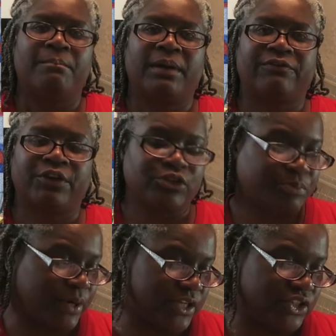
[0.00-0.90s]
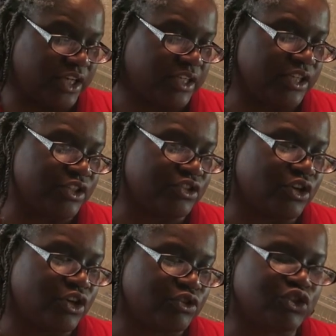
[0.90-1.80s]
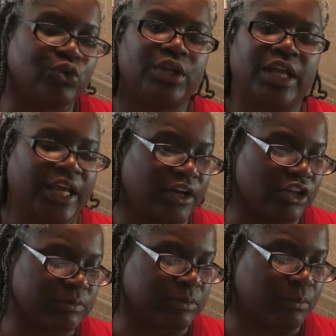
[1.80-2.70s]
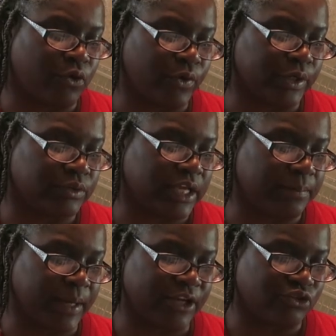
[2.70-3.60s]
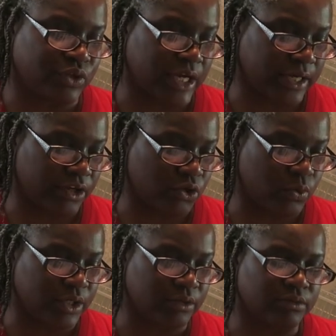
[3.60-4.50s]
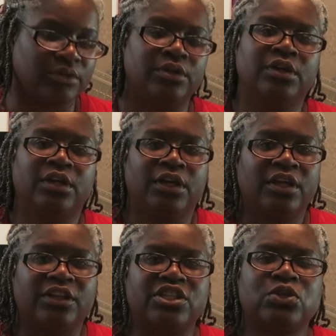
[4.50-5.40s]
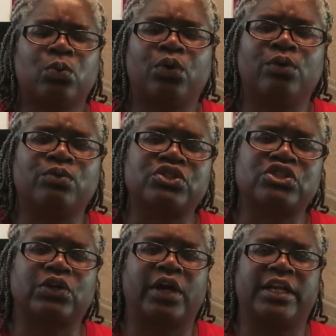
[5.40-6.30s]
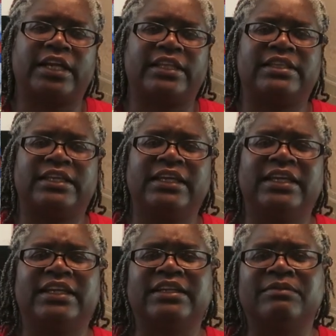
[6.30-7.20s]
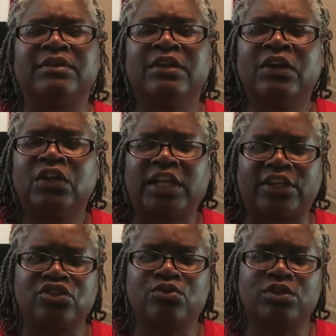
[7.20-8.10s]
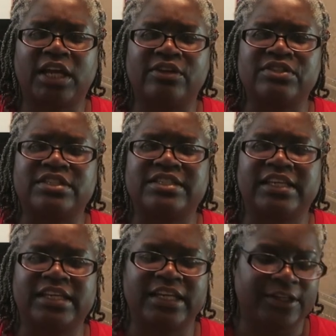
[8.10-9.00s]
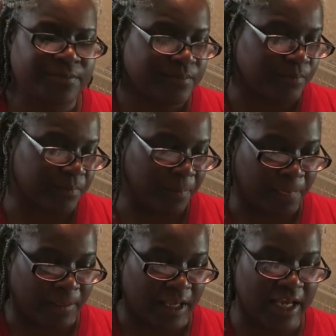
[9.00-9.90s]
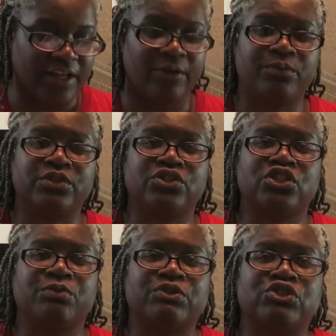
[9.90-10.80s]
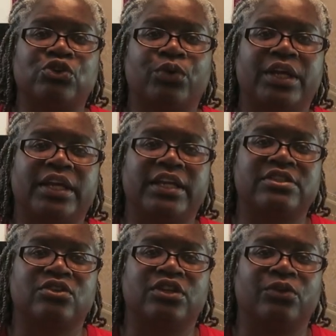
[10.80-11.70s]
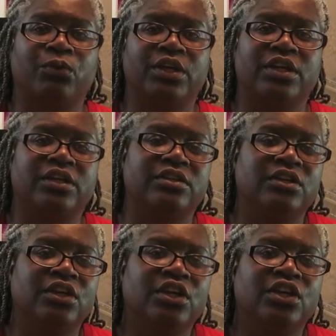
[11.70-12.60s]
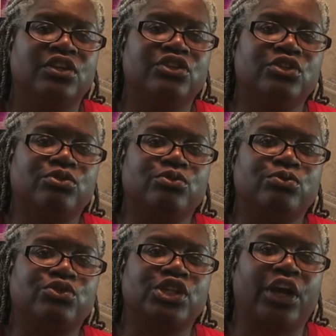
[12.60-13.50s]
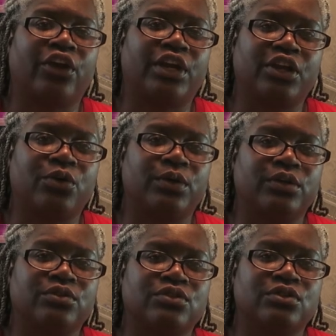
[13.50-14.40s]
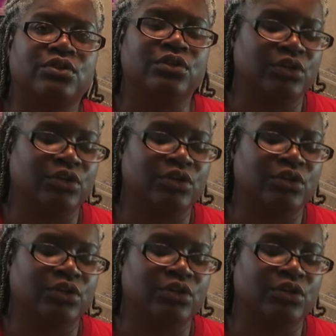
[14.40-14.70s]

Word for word: My first project is Judy L's Memorial Day Patriotic Quilt. This quilt was started, I think, in like 2010. And it was, she was doing it so that we could do charity quilts